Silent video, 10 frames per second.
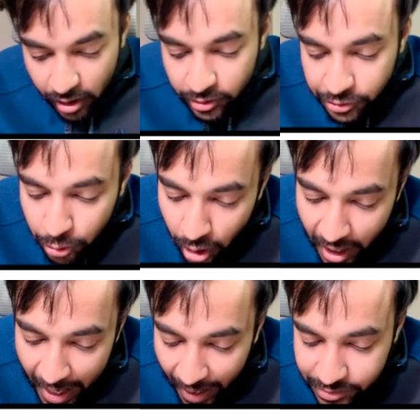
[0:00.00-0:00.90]
So
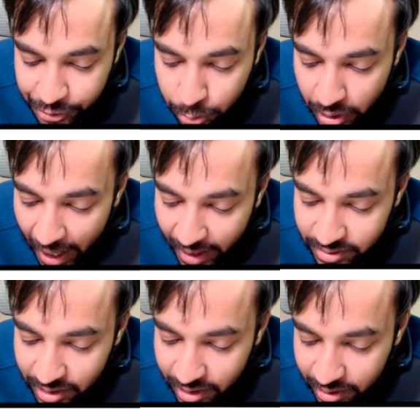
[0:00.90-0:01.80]
as soon as
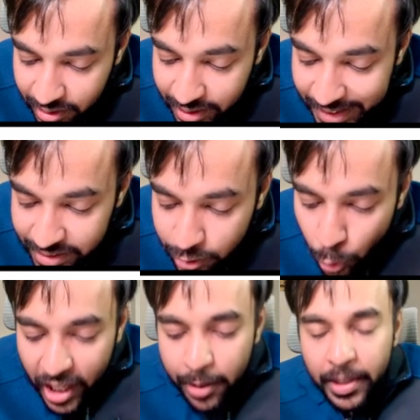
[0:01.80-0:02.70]
these two
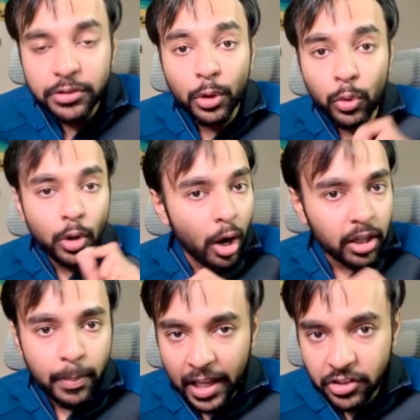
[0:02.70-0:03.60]
elements do not
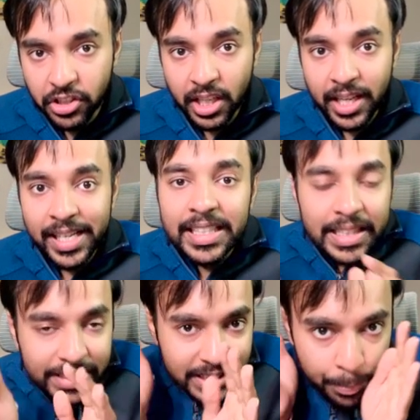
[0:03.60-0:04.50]
match,
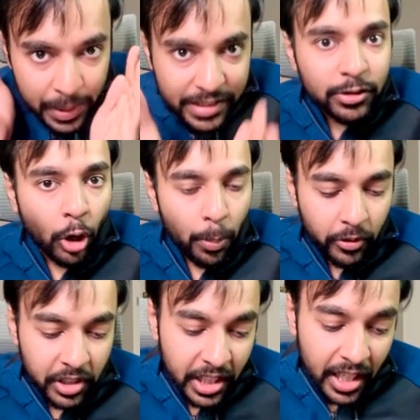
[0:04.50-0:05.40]
simply stop
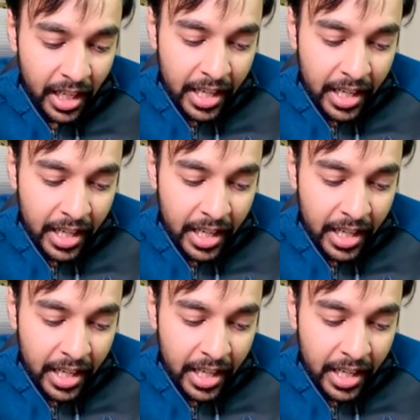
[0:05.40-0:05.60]
over there